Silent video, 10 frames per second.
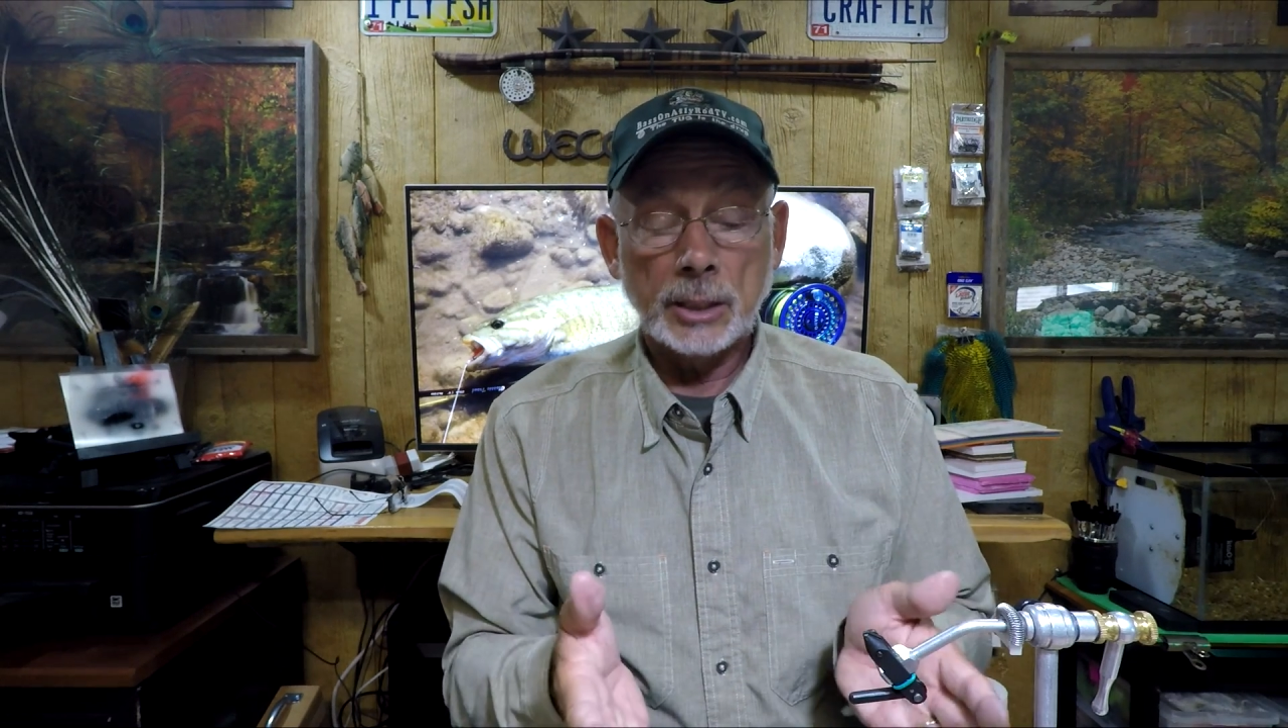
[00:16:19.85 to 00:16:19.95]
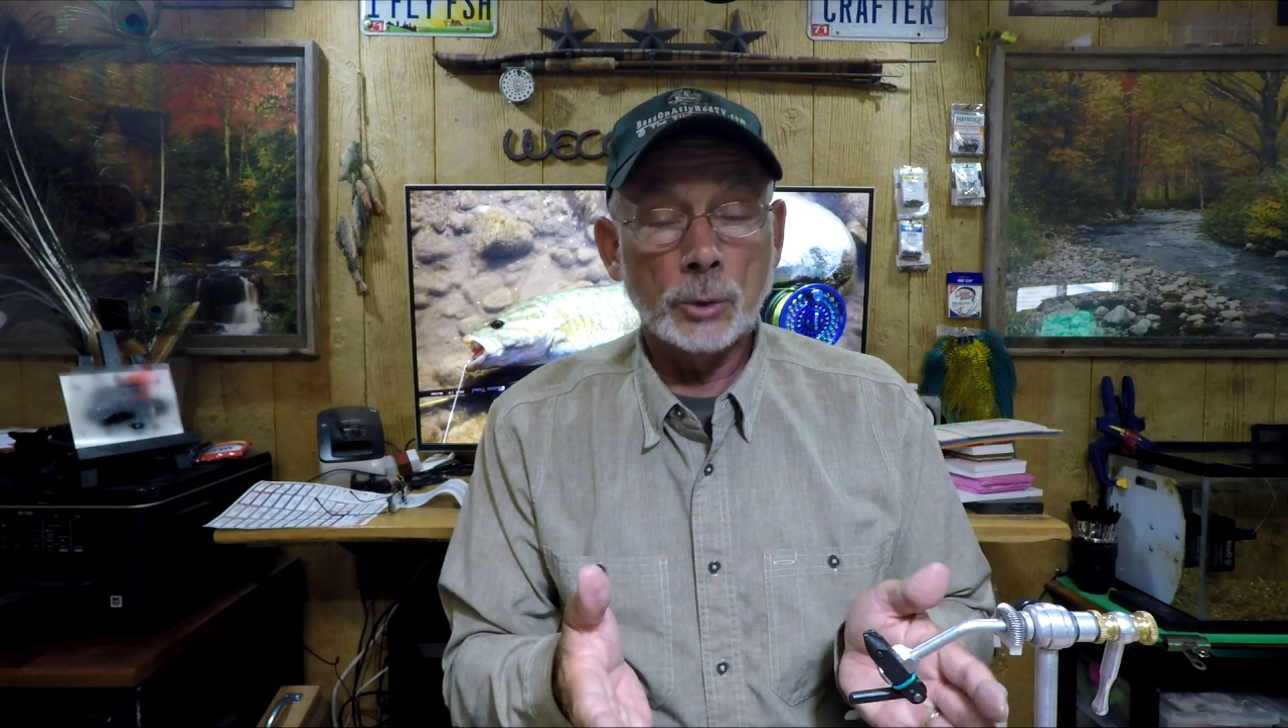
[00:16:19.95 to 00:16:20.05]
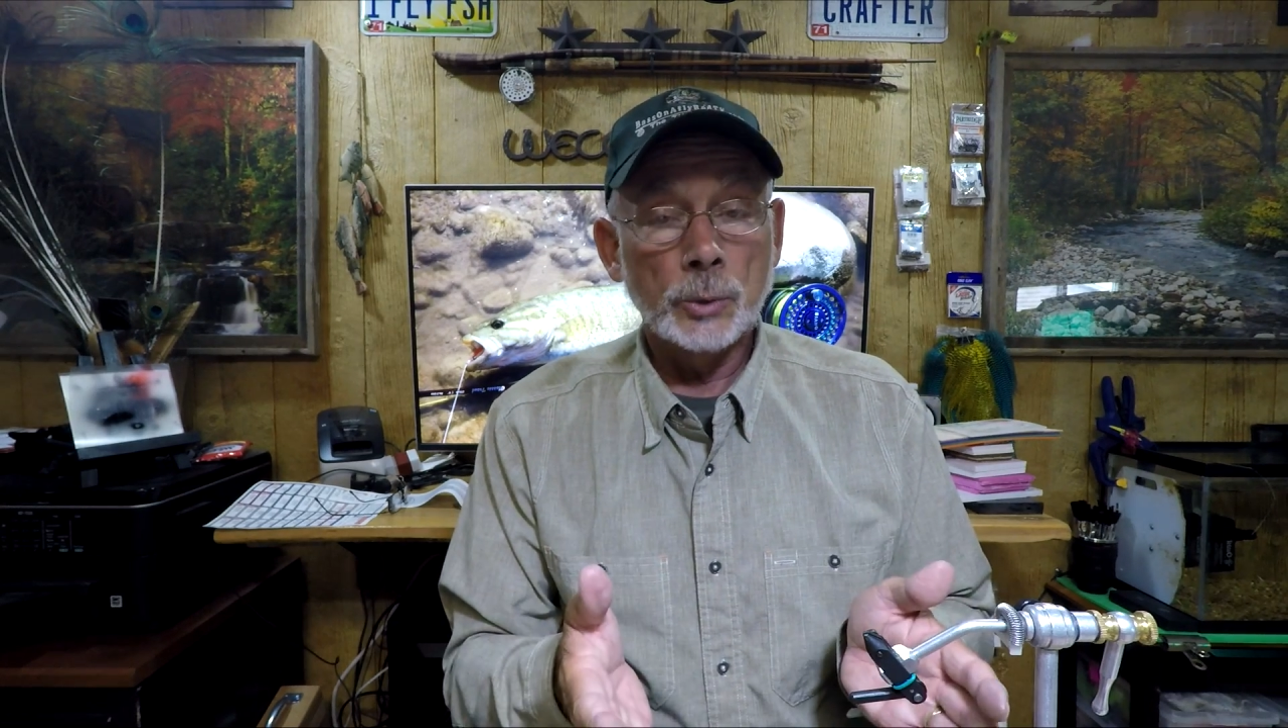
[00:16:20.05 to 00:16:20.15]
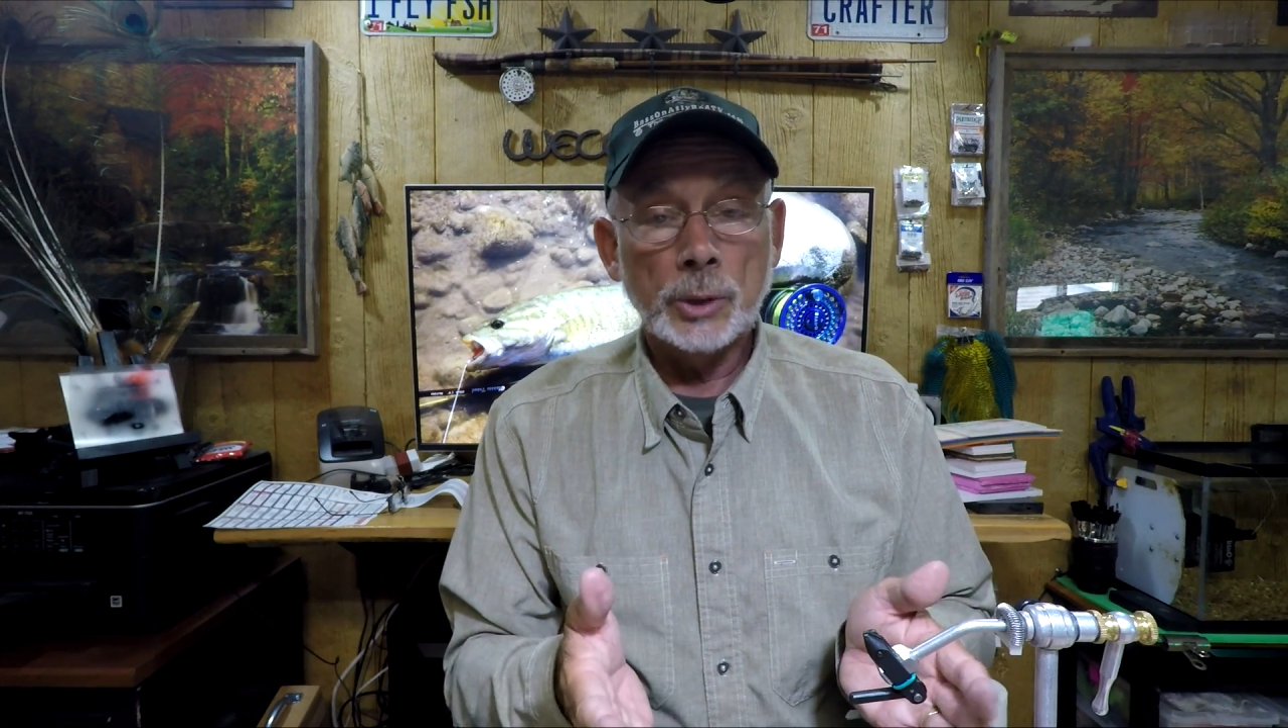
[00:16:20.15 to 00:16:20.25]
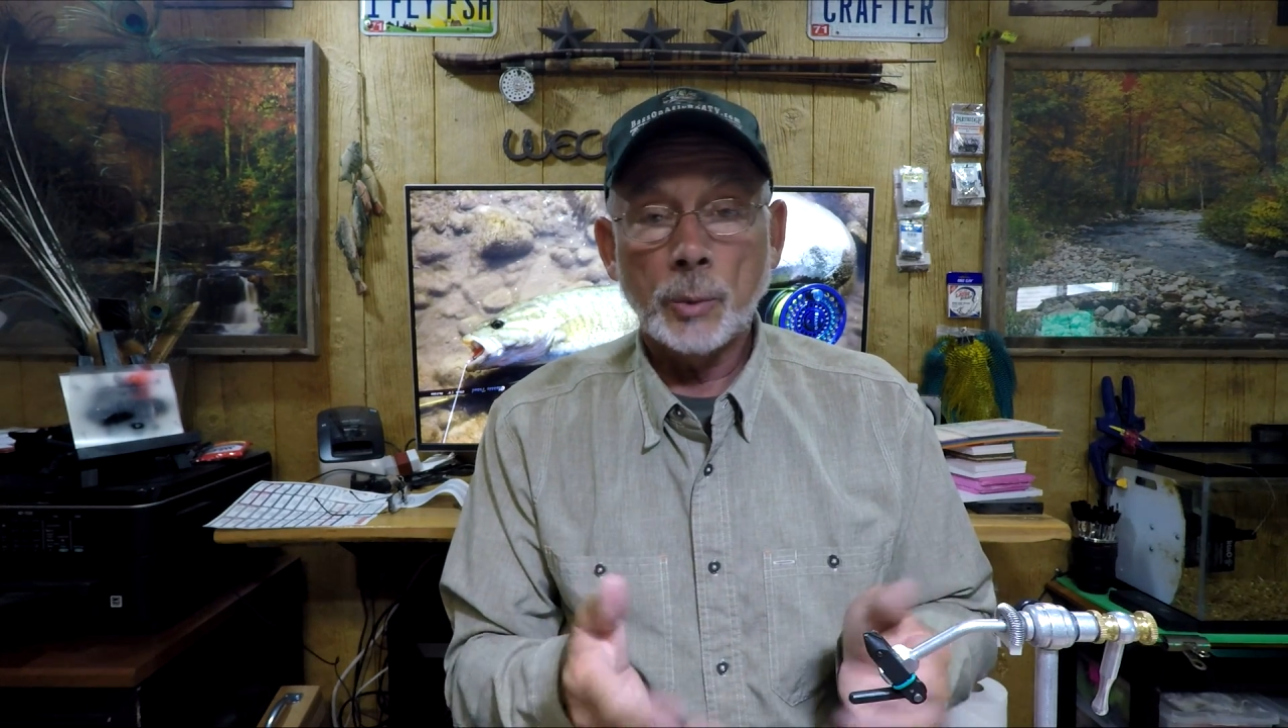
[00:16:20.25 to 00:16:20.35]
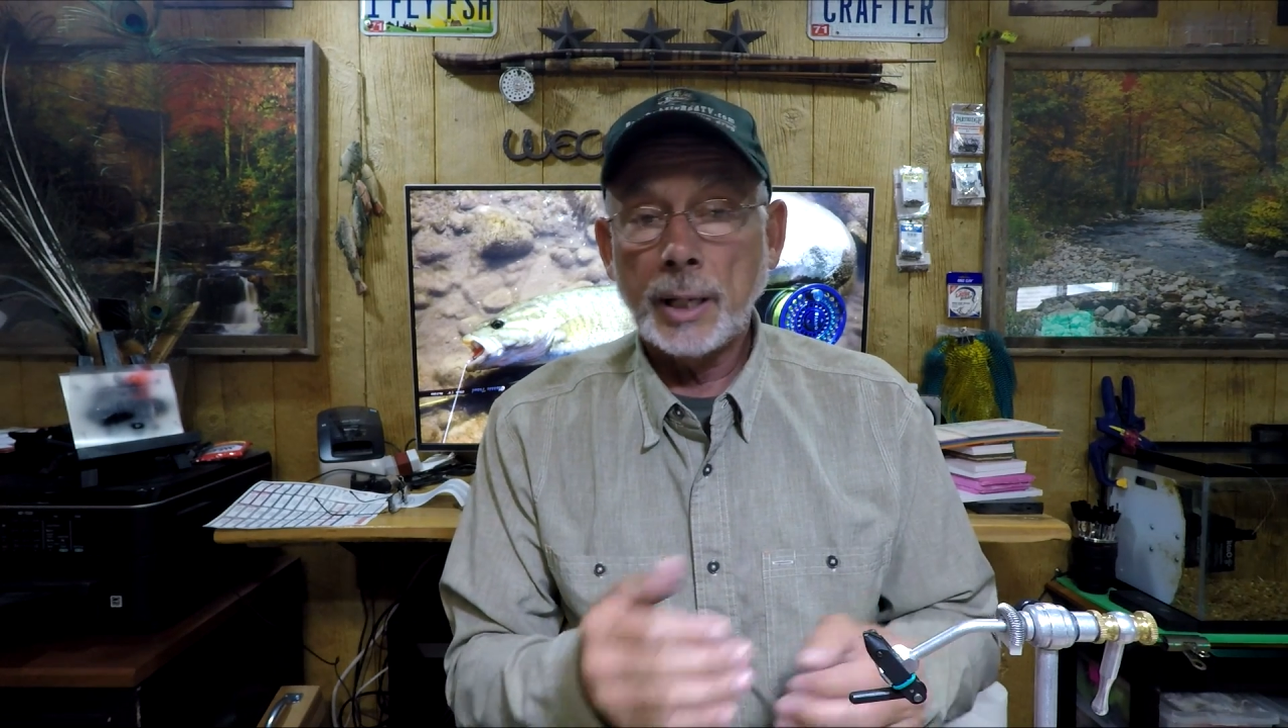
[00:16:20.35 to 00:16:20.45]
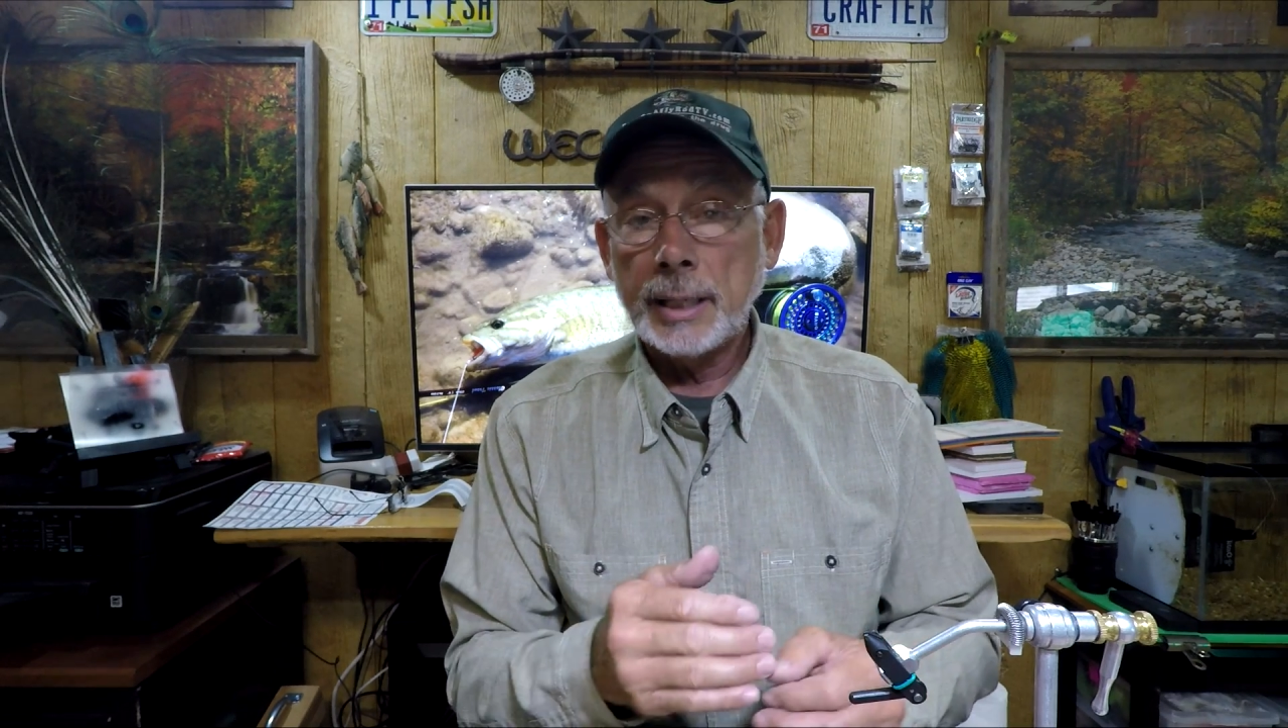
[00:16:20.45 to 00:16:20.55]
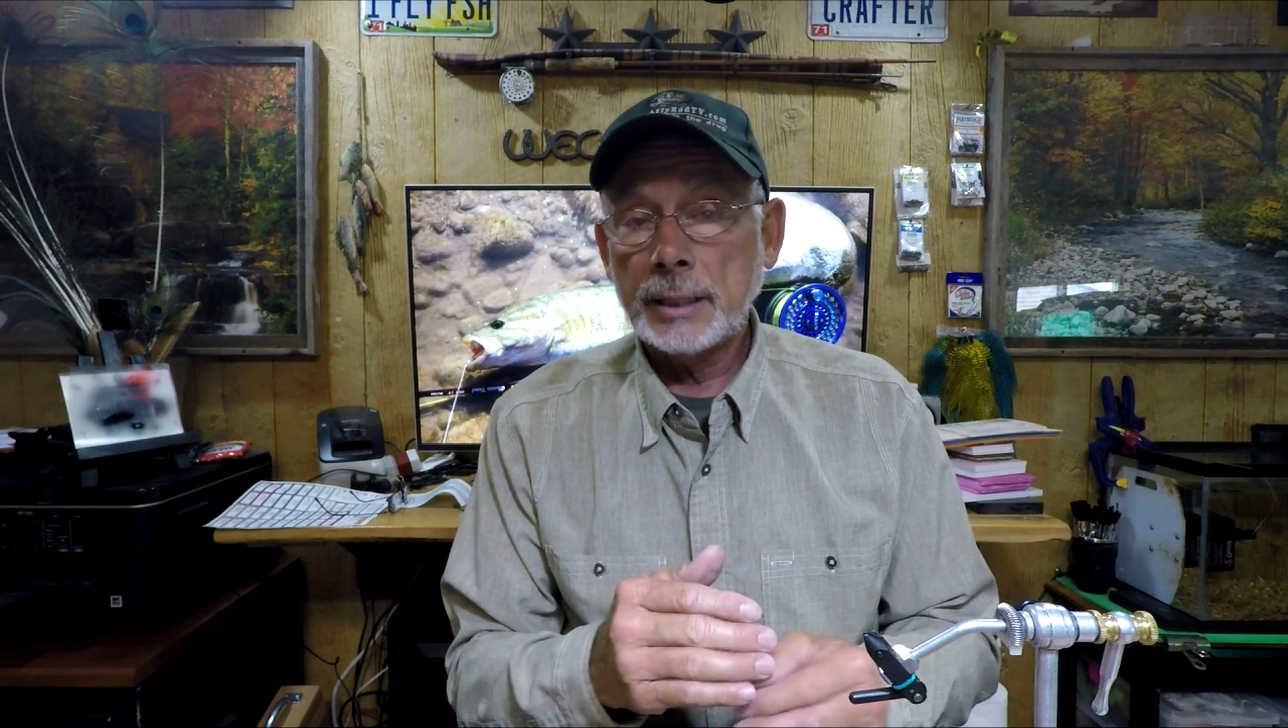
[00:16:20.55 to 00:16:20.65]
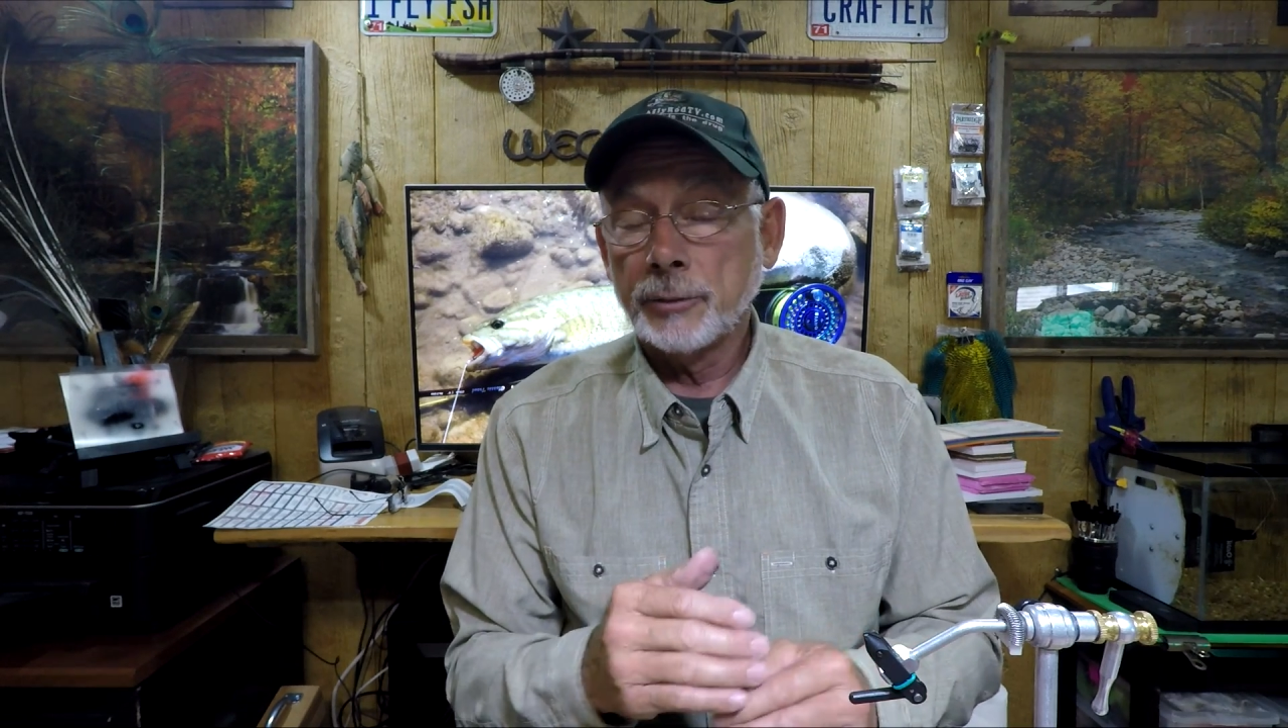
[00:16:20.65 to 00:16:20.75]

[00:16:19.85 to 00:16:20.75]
the only way.